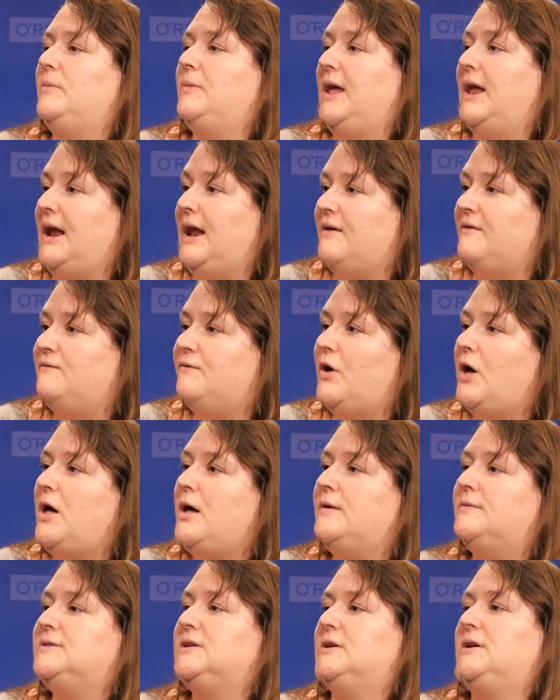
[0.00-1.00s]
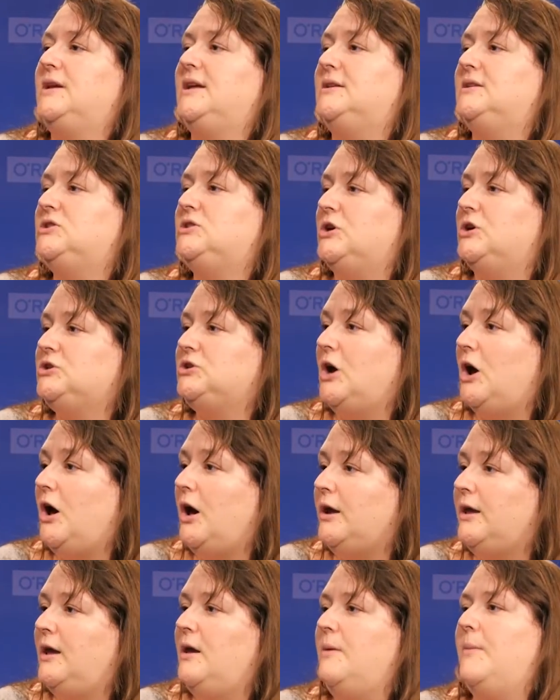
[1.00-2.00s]
getting involved can start
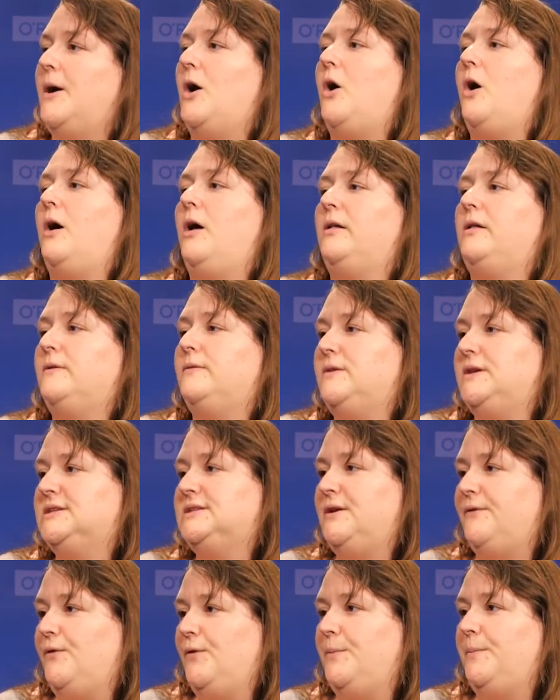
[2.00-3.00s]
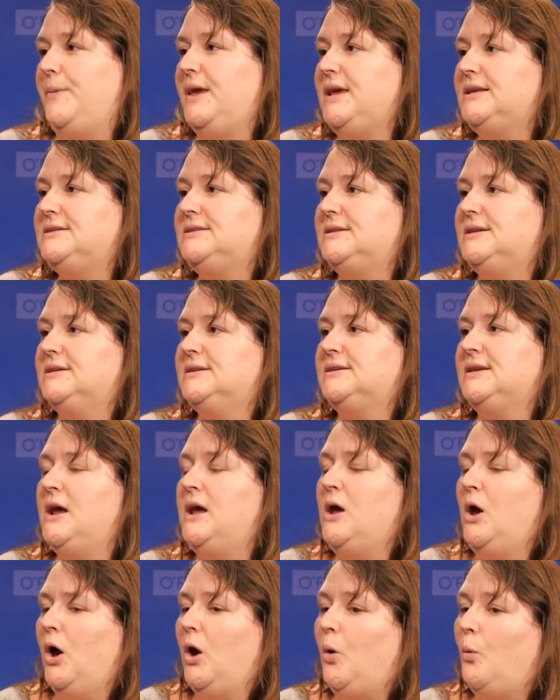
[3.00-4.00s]
talking about all of these different pieces
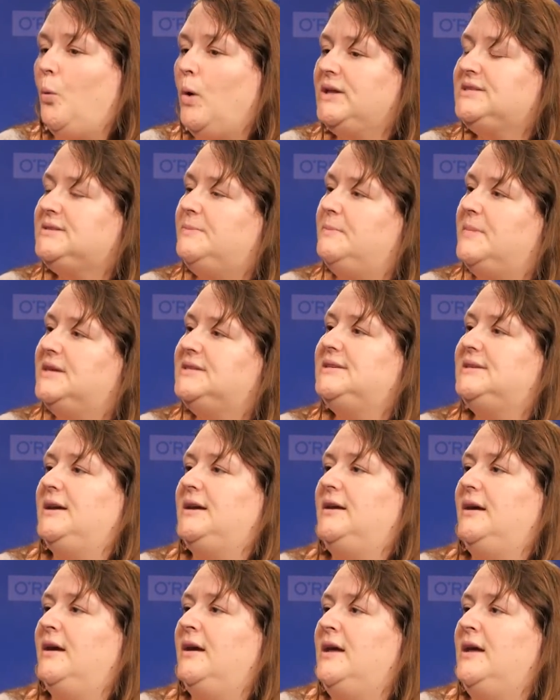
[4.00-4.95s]
and what's missing.